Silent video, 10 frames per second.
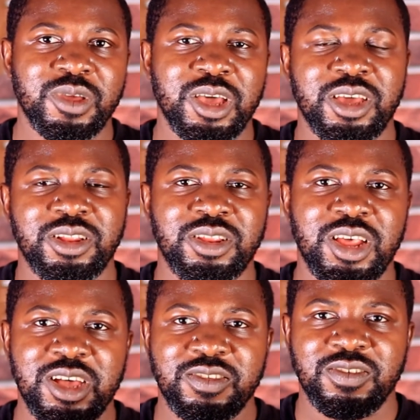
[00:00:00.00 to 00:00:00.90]
And
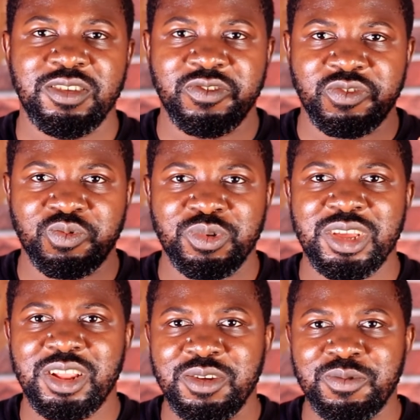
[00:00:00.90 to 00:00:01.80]
that is
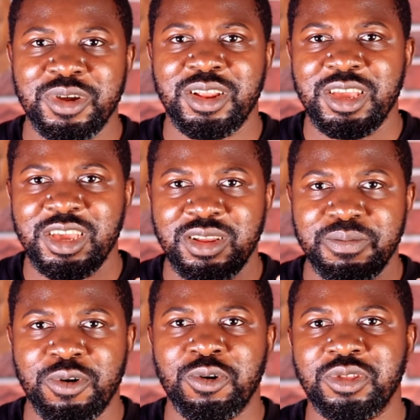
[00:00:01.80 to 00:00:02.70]
really, really
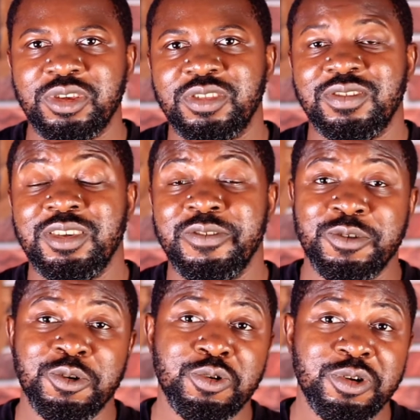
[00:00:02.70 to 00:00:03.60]
important if
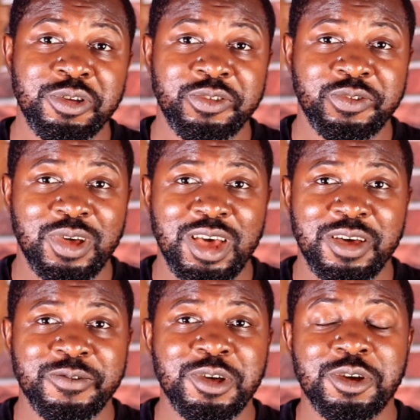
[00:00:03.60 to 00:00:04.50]
you're going to
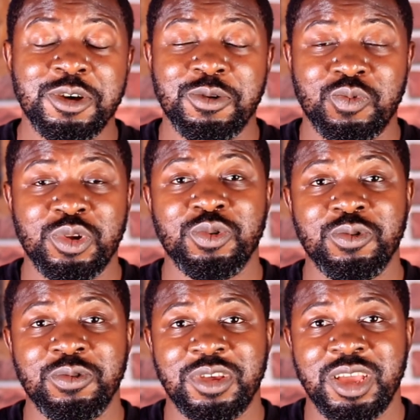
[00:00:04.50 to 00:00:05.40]
have a real
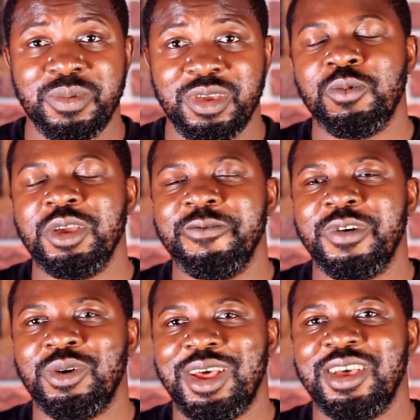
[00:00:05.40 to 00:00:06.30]
good time here. When you
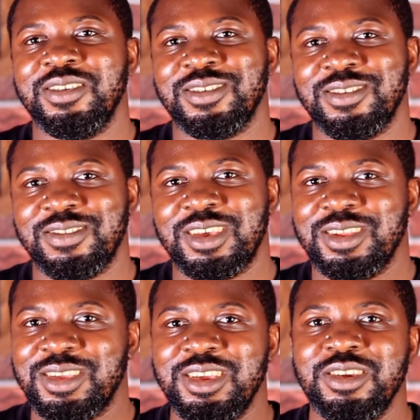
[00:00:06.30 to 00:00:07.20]
found answers and
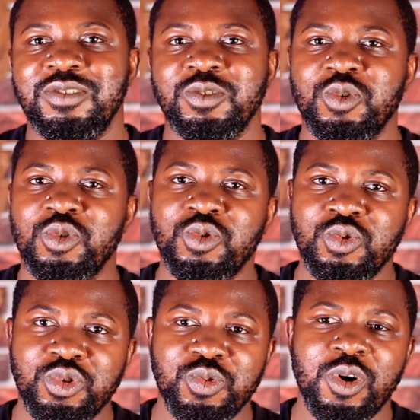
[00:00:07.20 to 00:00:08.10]
the key to
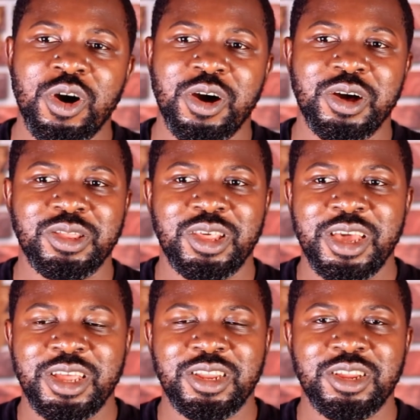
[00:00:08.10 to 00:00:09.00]
who you are,
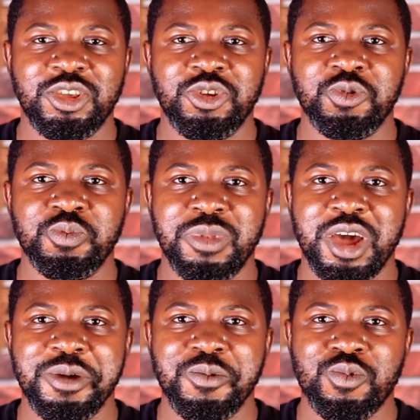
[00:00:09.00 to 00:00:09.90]
then you
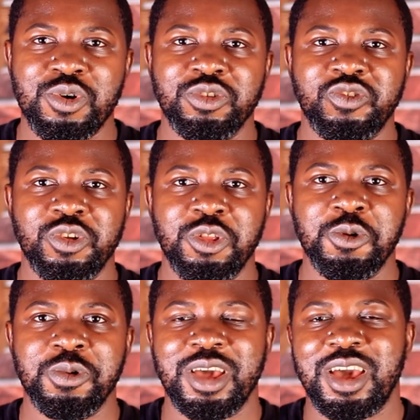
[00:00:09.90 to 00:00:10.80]
might want to
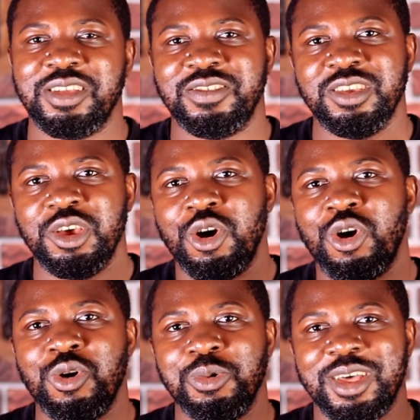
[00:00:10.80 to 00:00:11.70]
look at
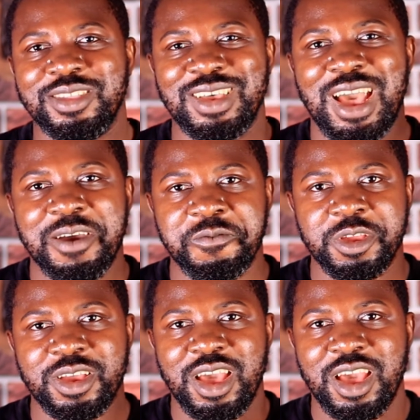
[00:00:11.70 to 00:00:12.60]
all that
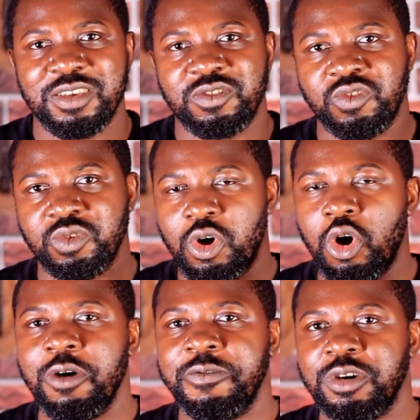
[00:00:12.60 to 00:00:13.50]
Africa has to
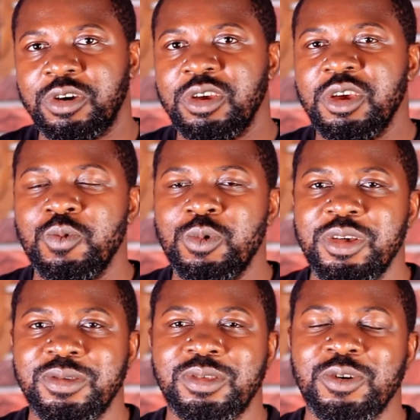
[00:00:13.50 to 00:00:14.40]
offer,
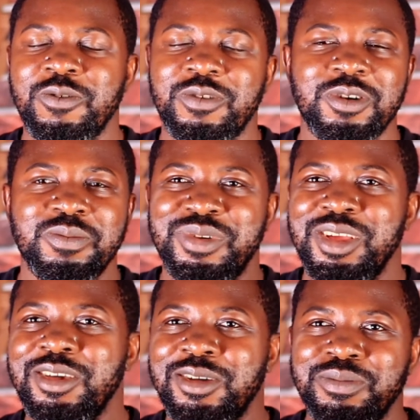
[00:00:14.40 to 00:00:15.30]
with over 1
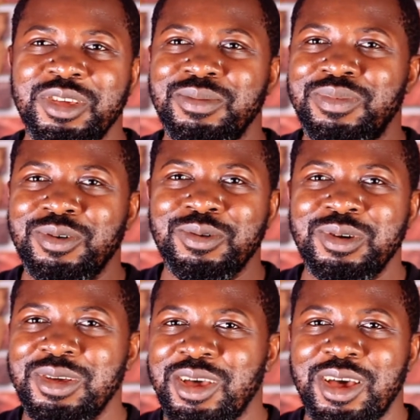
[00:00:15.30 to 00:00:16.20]
billion people
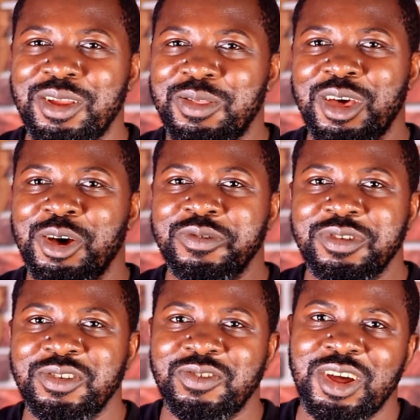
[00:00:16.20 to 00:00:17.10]
and
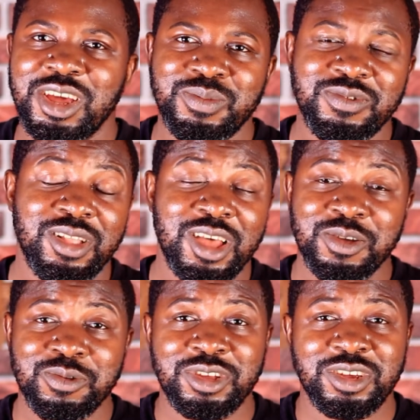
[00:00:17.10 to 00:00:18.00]
1,000 tribes,
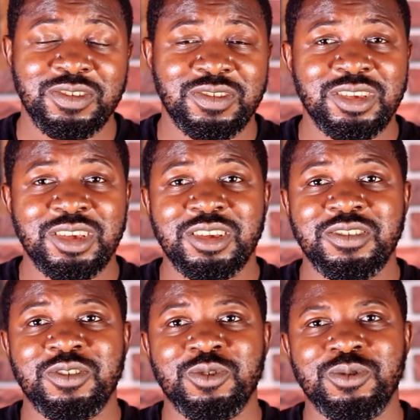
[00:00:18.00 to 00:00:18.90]
languages.
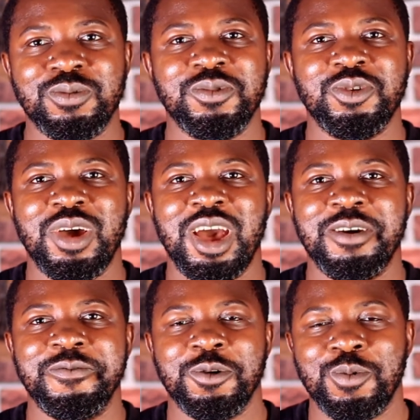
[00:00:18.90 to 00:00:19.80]
So you
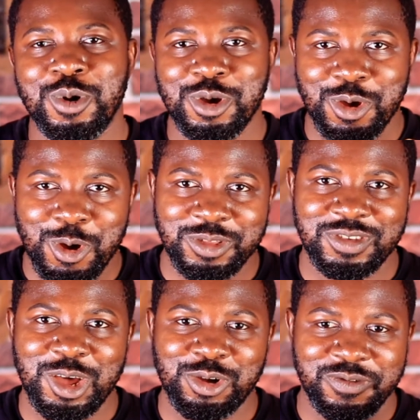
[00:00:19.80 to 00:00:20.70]
have your work cut
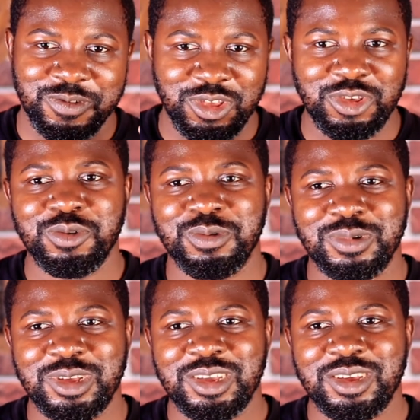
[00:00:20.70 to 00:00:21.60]
out for you.
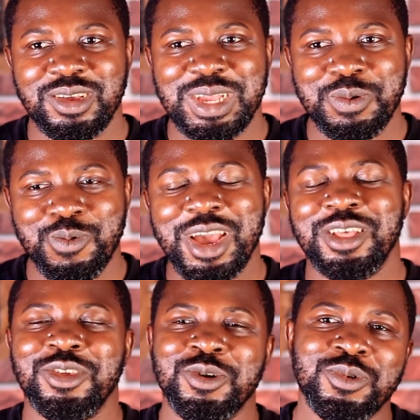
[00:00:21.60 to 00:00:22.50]
Where
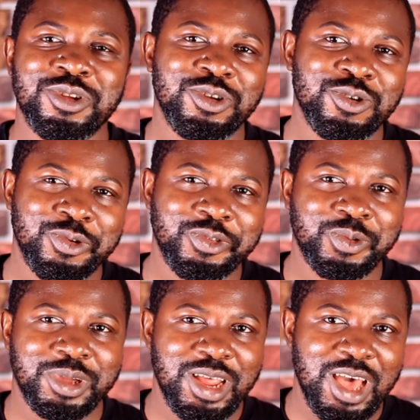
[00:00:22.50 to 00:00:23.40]
do you want to go
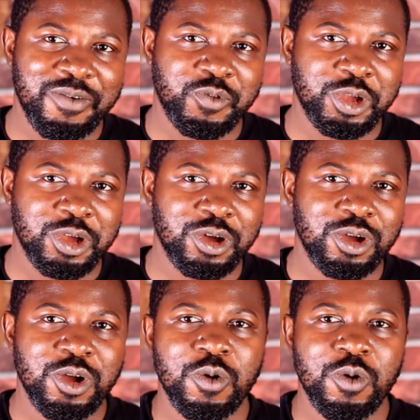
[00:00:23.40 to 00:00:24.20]
to in Africa?